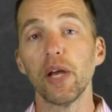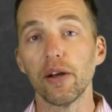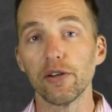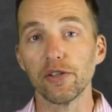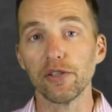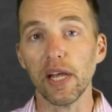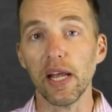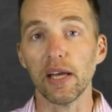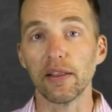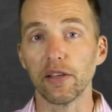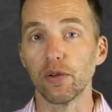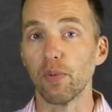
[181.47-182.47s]
we
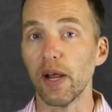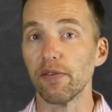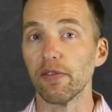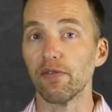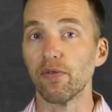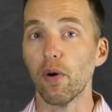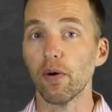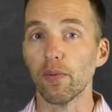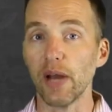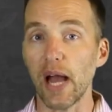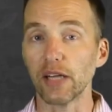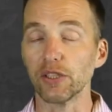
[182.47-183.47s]
understand that the rate of the forward
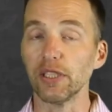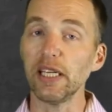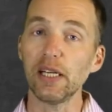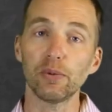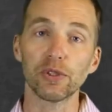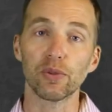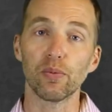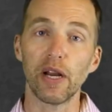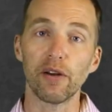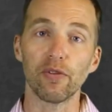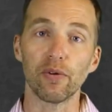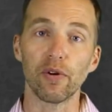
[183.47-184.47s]
reaction equals the
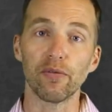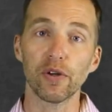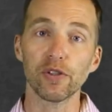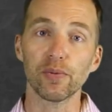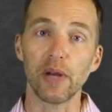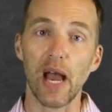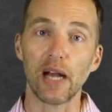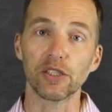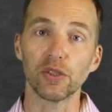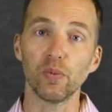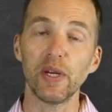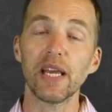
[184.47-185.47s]
rate of the reverse
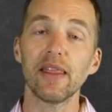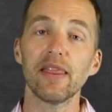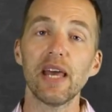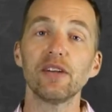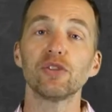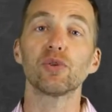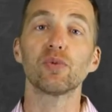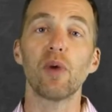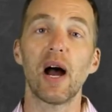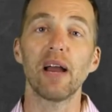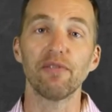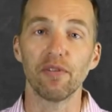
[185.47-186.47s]
reaction, we can then
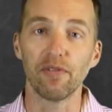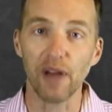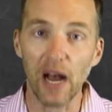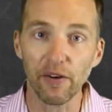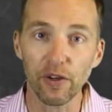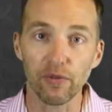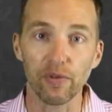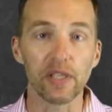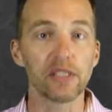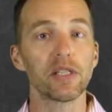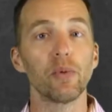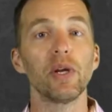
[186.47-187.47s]
derive a value for
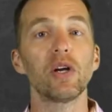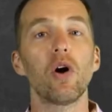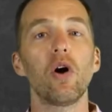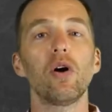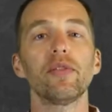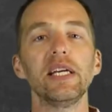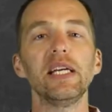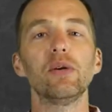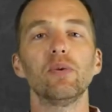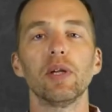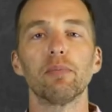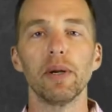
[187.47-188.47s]
this that we call the
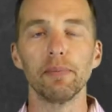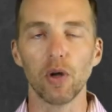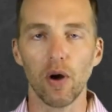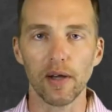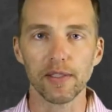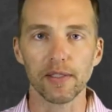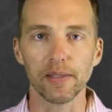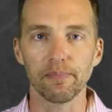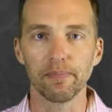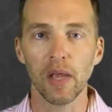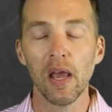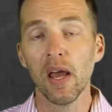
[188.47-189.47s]
equilibrium constant.
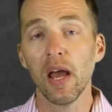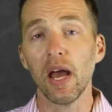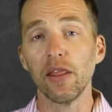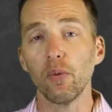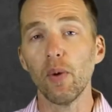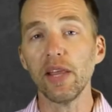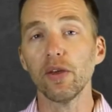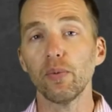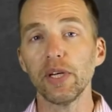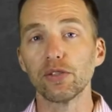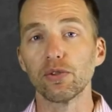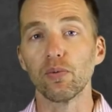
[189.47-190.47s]
And the way that
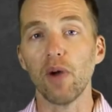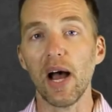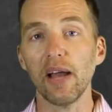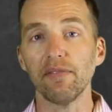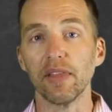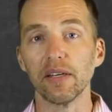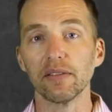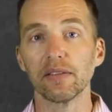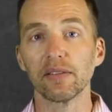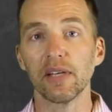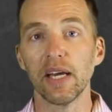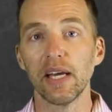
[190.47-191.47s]
we derive
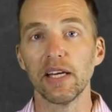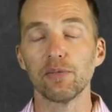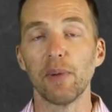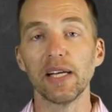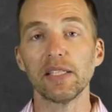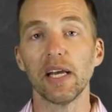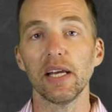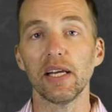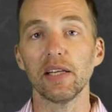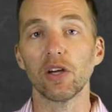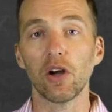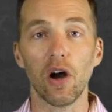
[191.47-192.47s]
this is by
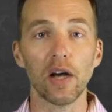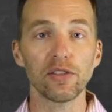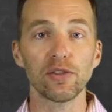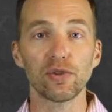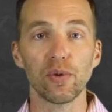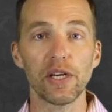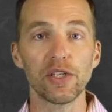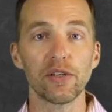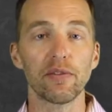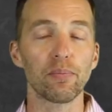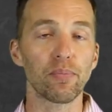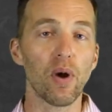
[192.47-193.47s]
taking the concentration
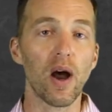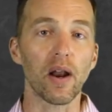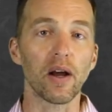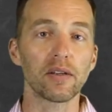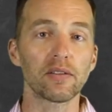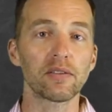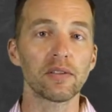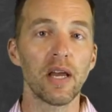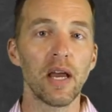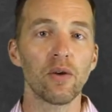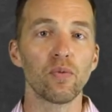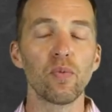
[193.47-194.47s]
of the products,
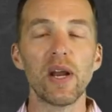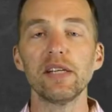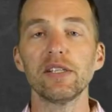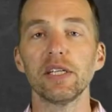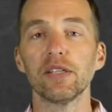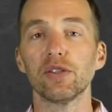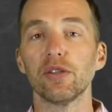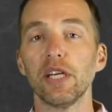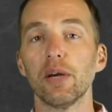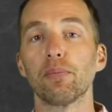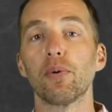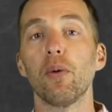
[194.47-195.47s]
raising it to the
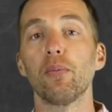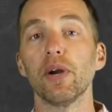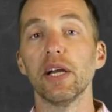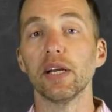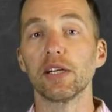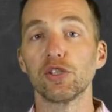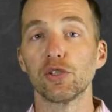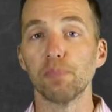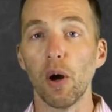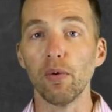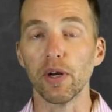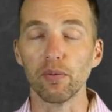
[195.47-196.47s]
appropriate
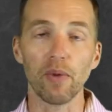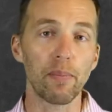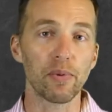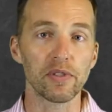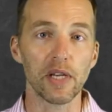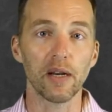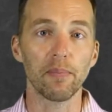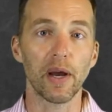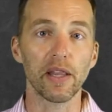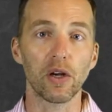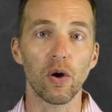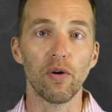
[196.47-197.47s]
exponent represented by
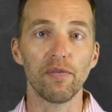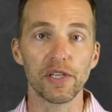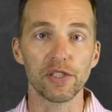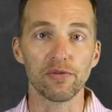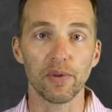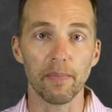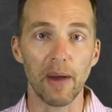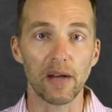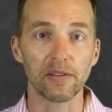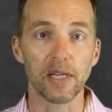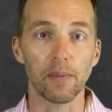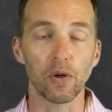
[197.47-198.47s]
the coefficient from the
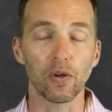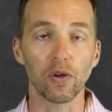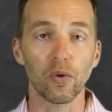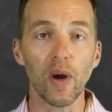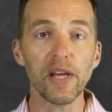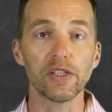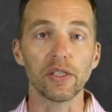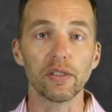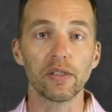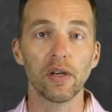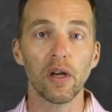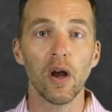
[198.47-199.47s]
balanced chemical equation,
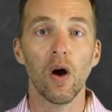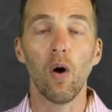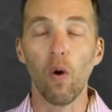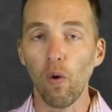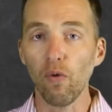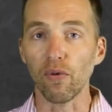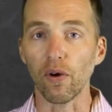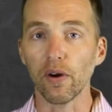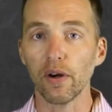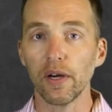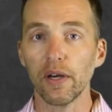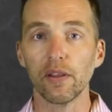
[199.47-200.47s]

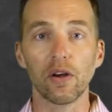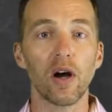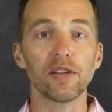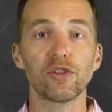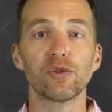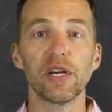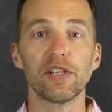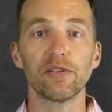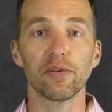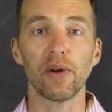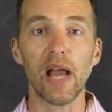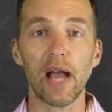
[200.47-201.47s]
over the concentration
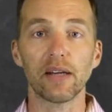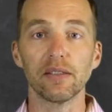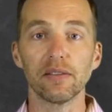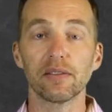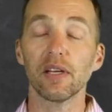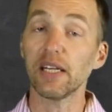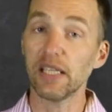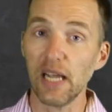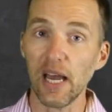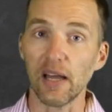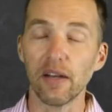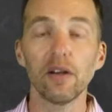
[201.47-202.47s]
of the reactants,
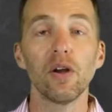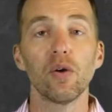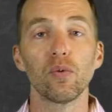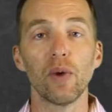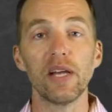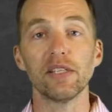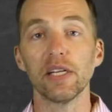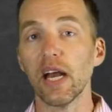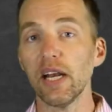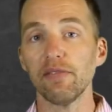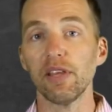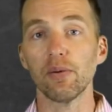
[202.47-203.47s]
again, raising
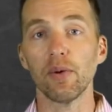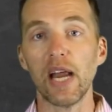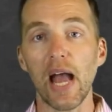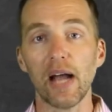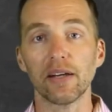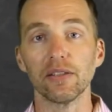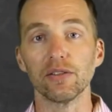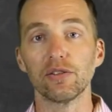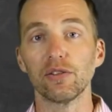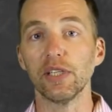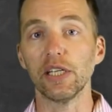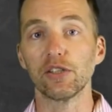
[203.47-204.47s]
any of the reactants
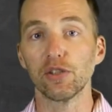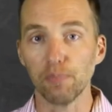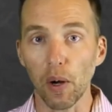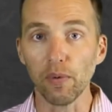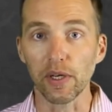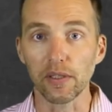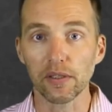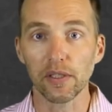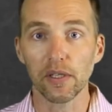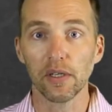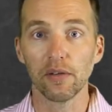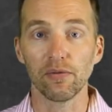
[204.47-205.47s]
to the exponent
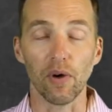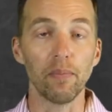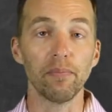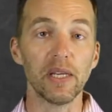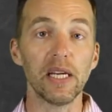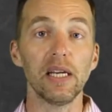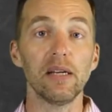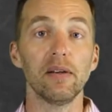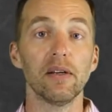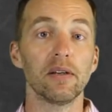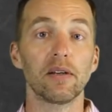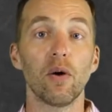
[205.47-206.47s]
from the
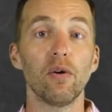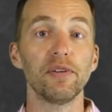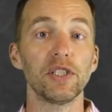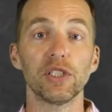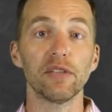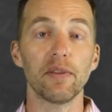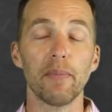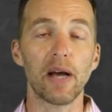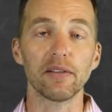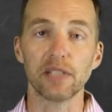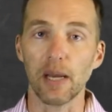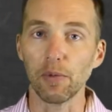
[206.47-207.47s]
coefficient of the
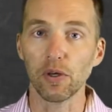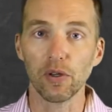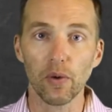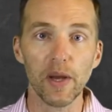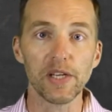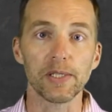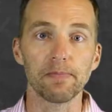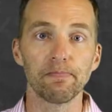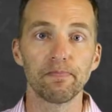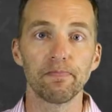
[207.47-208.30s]
balanced chemical equation.